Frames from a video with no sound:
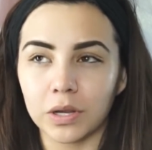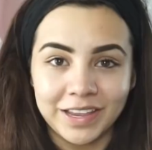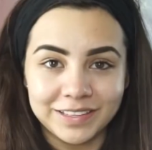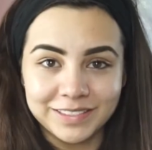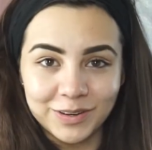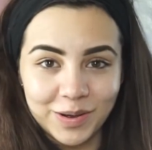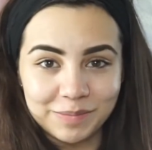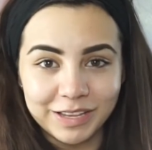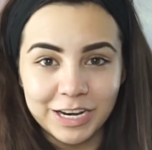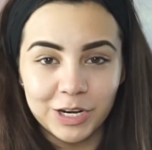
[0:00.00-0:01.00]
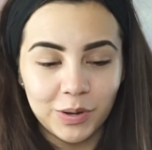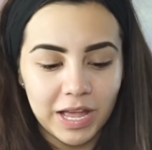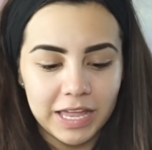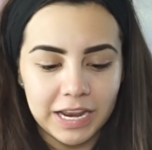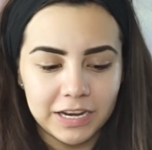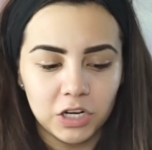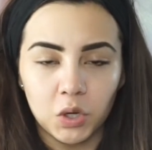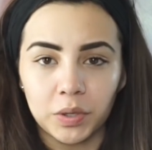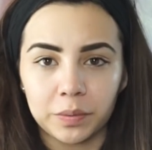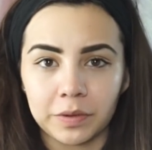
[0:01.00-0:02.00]
Okay, so I'm gonna go ahead and
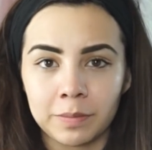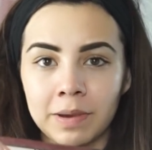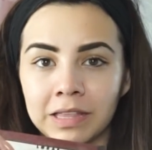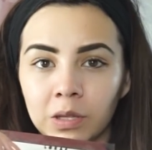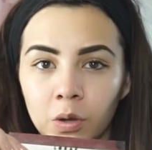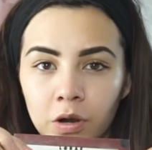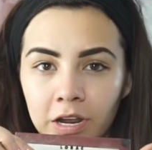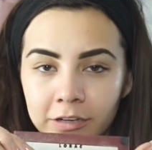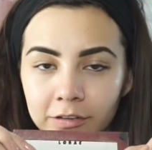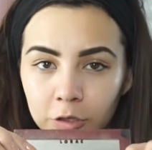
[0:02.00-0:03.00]
go in with my Lorac